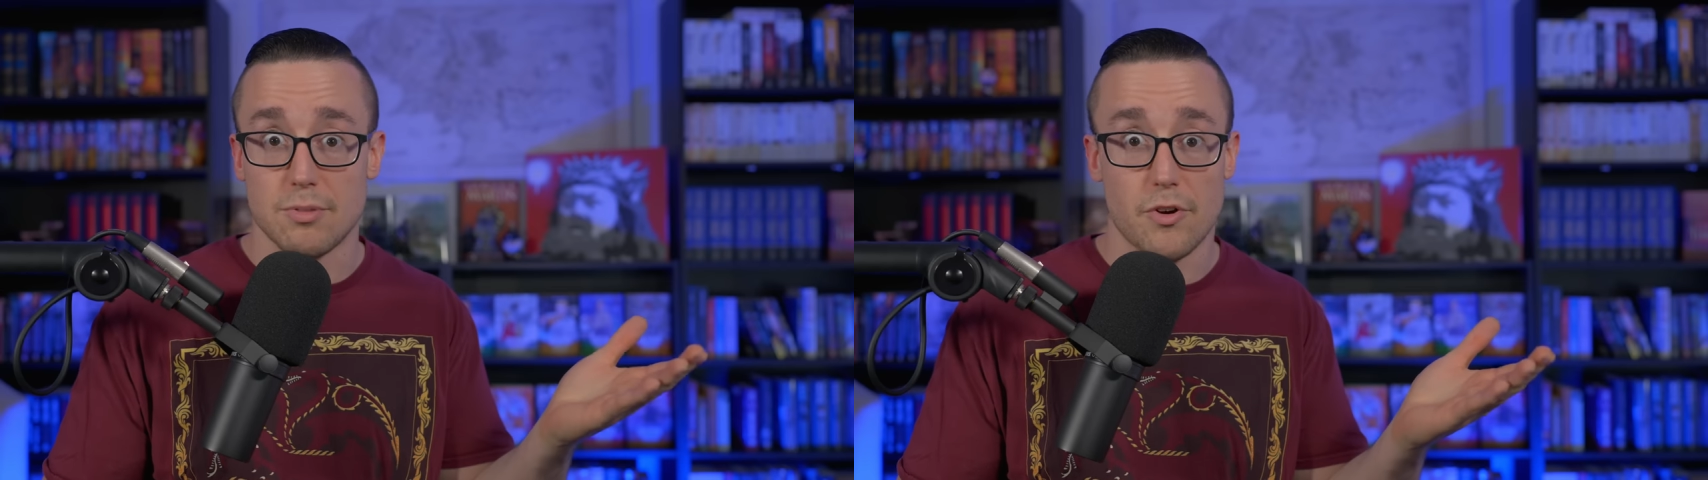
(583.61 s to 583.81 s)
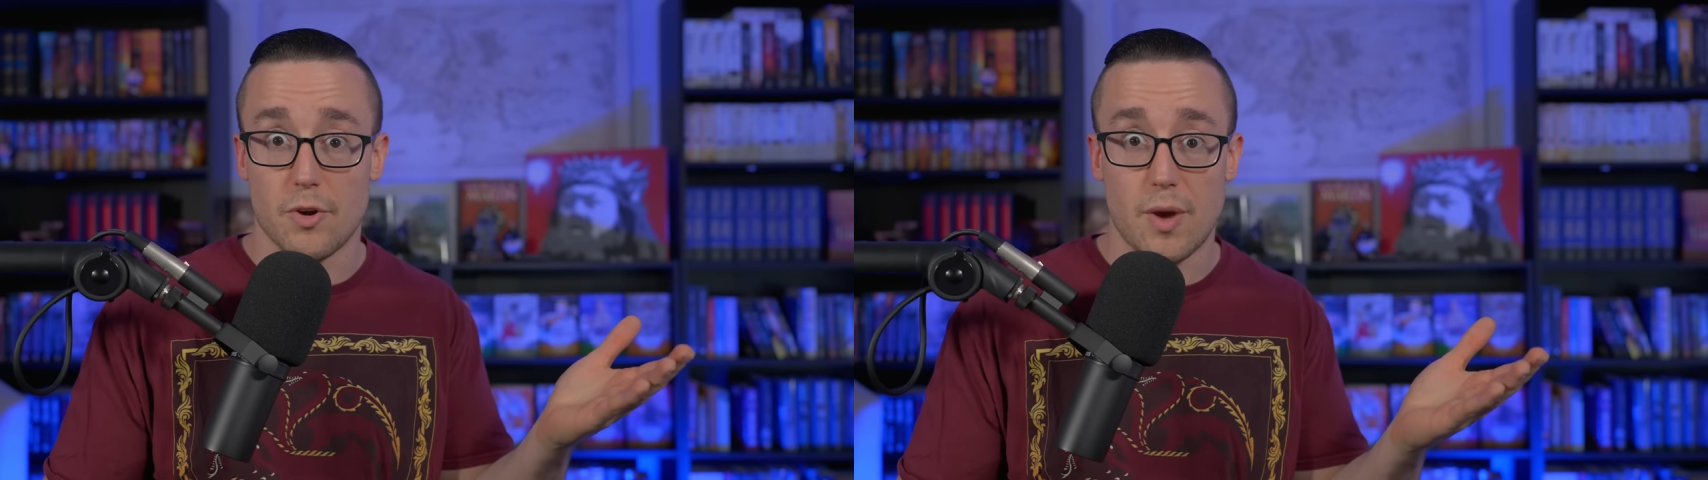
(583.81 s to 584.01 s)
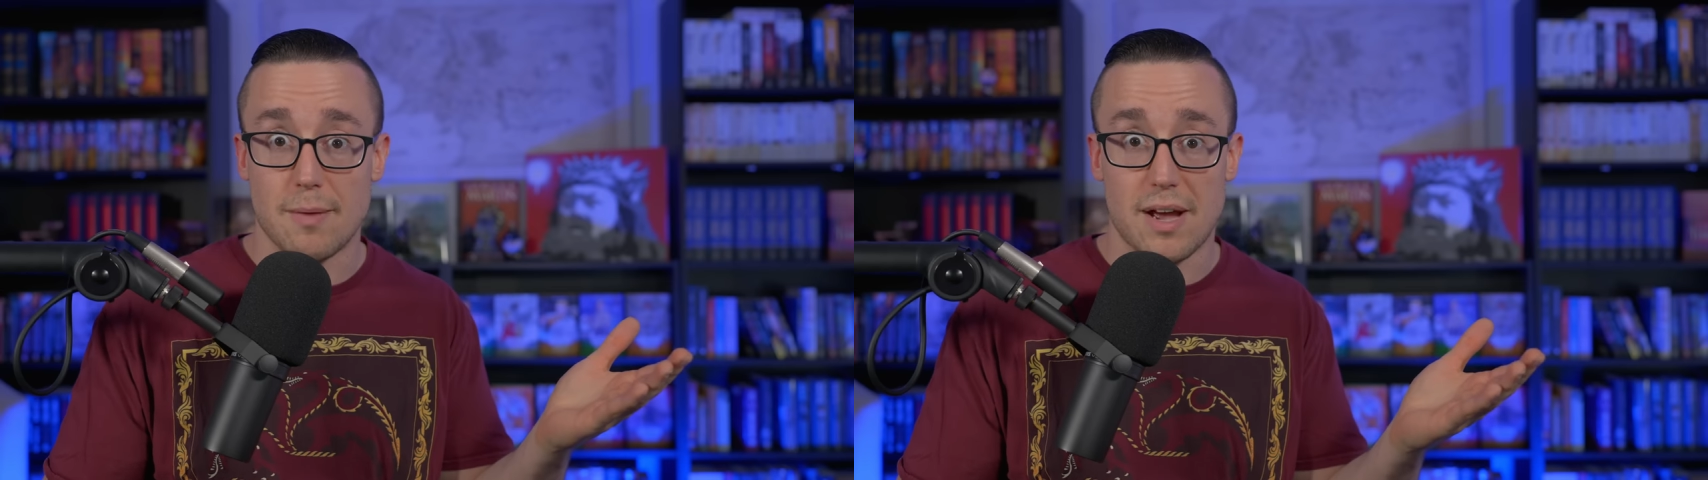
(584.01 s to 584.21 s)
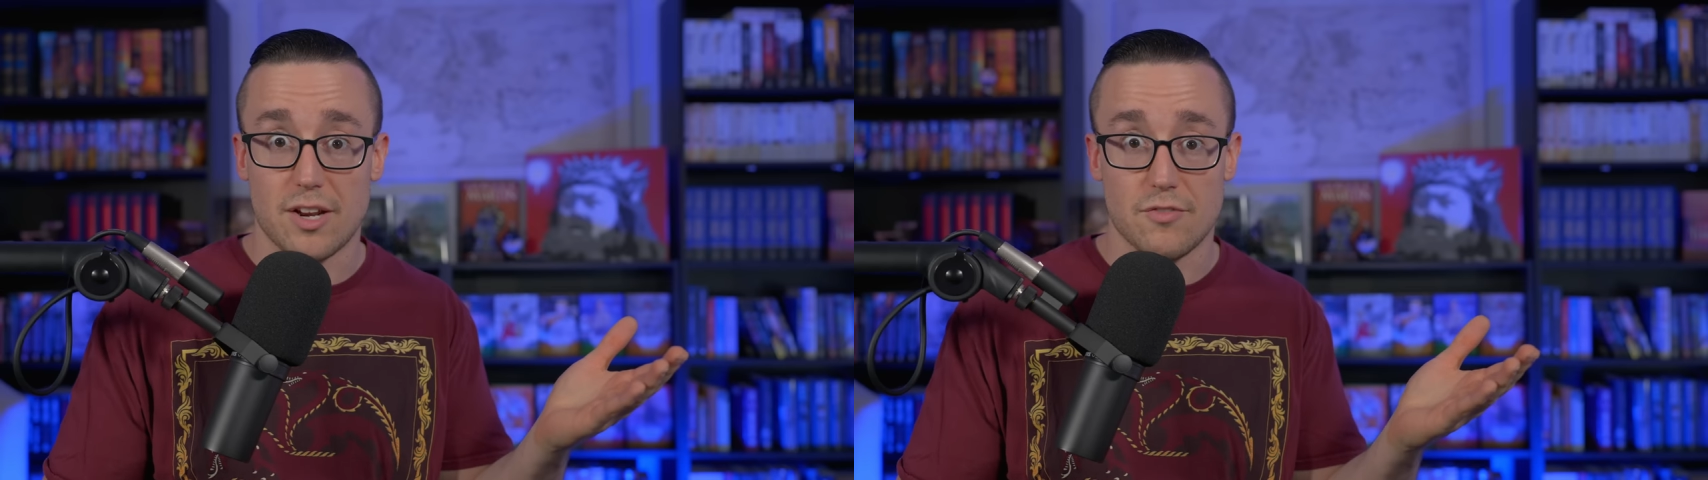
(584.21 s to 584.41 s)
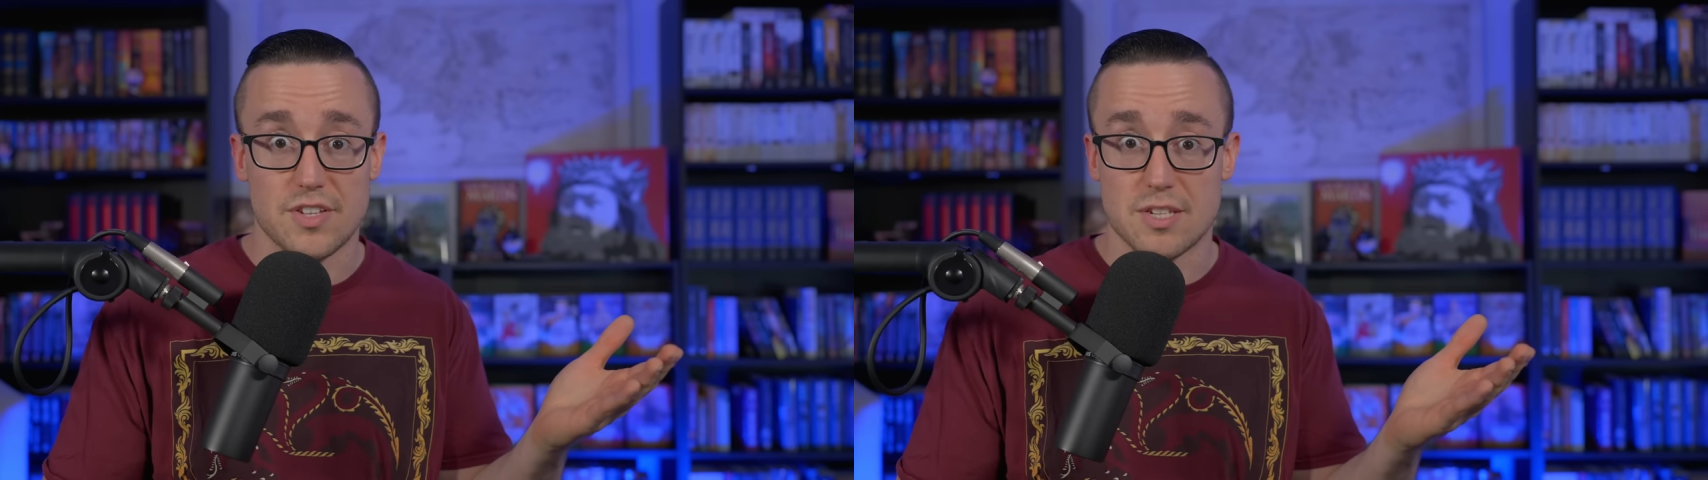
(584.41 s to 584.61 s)
blown away by
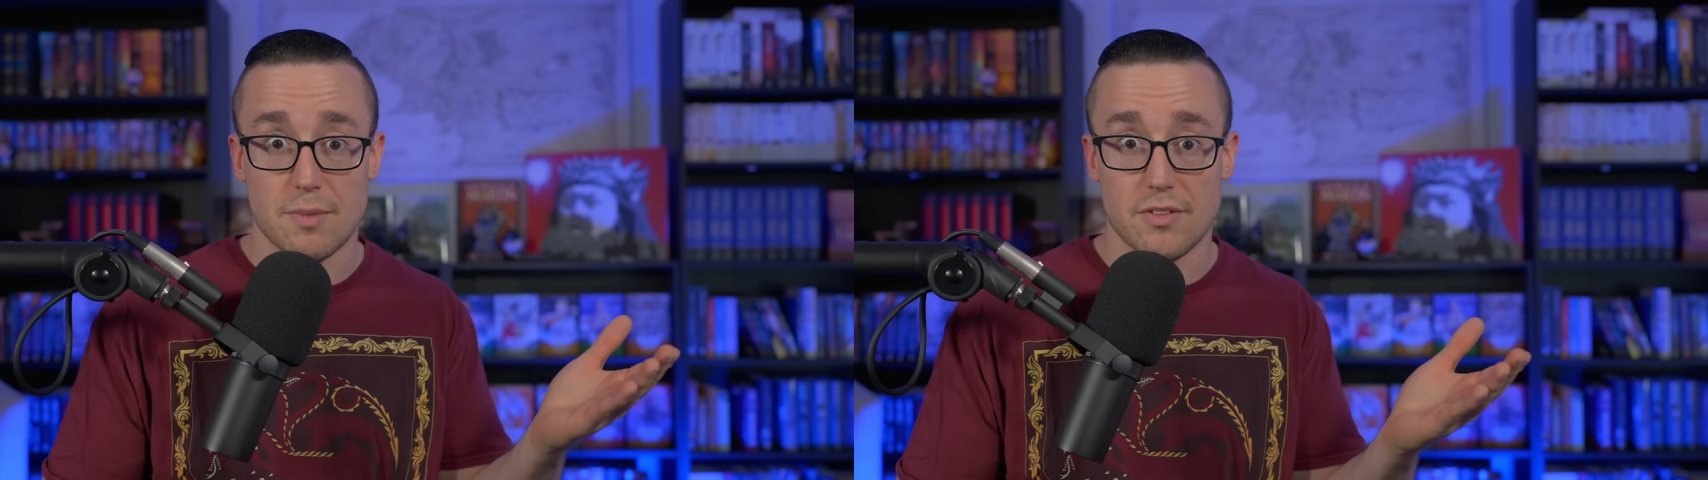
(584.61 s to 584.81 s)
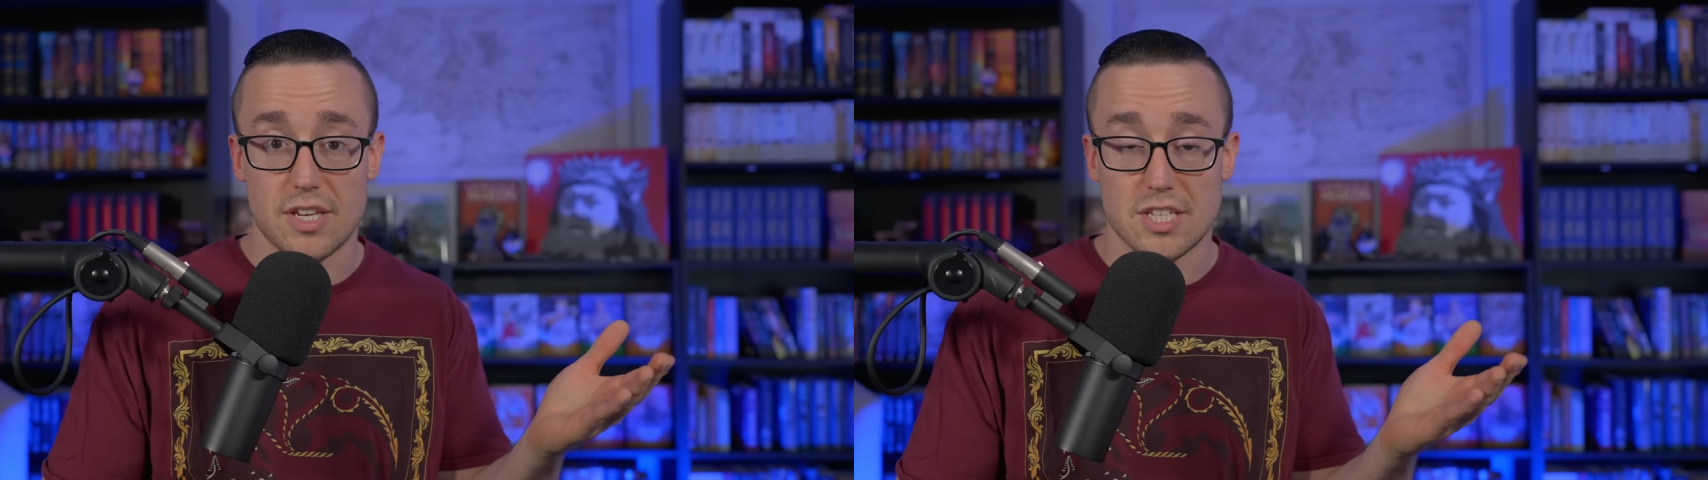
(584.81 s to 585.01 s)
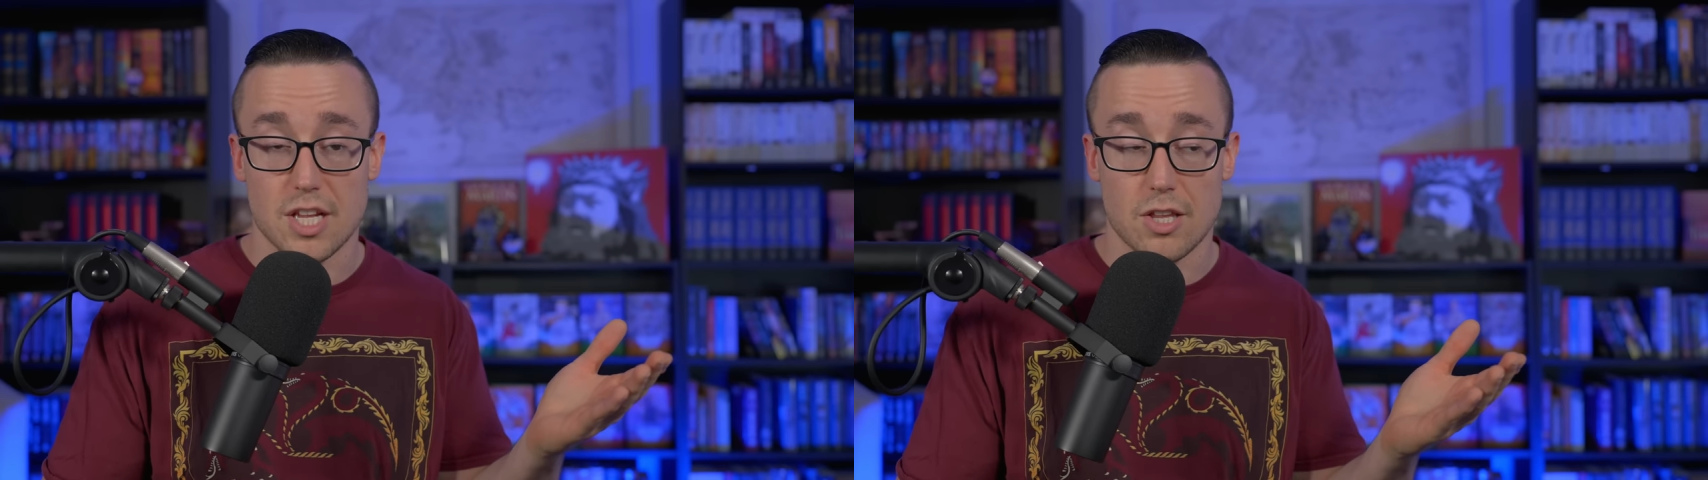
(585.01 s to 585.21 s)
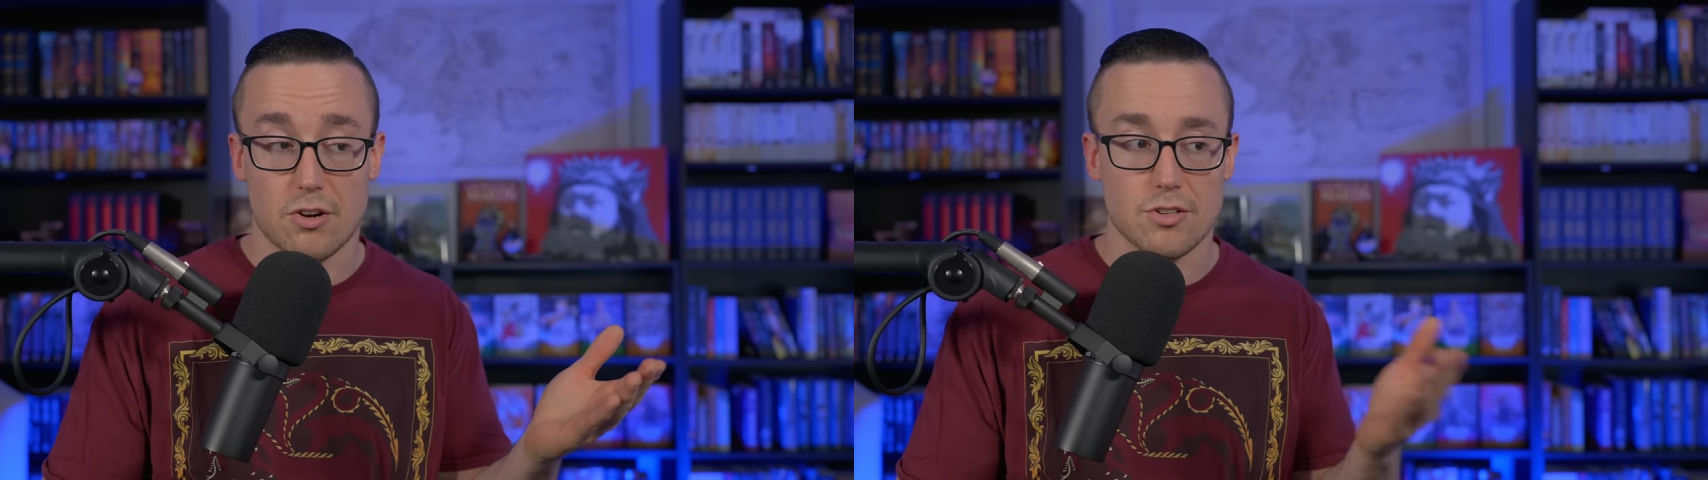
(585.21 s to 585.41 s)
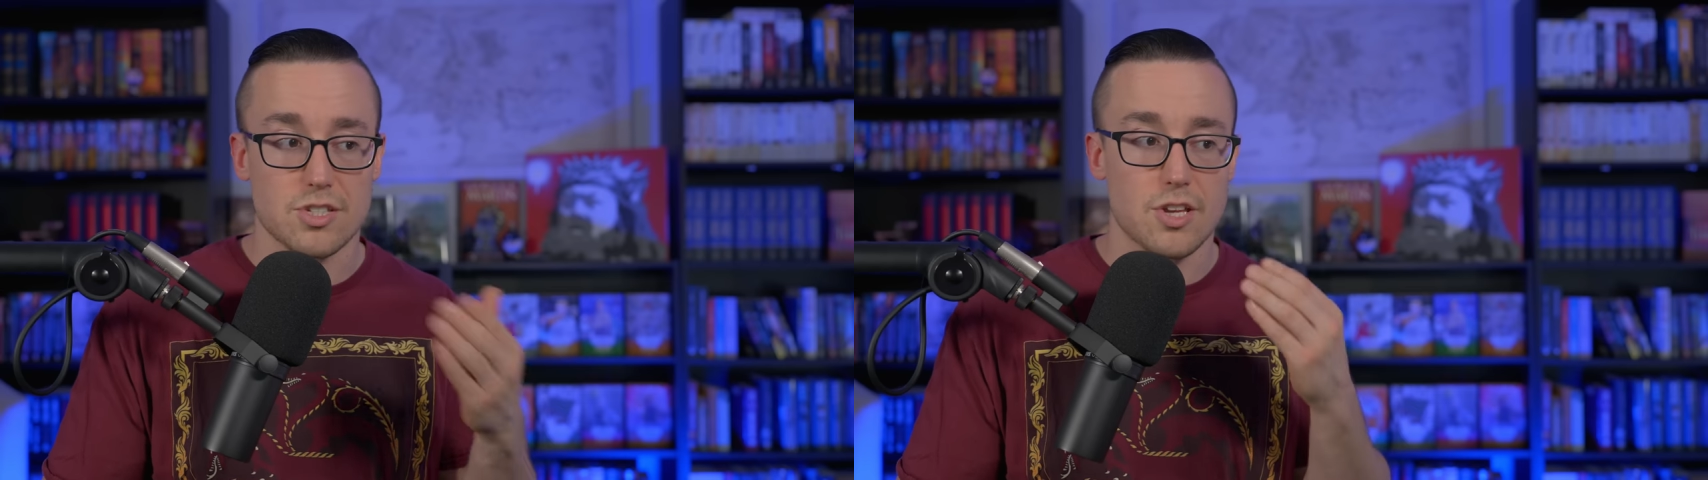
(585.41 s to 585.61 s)
Luffy's ability to learn.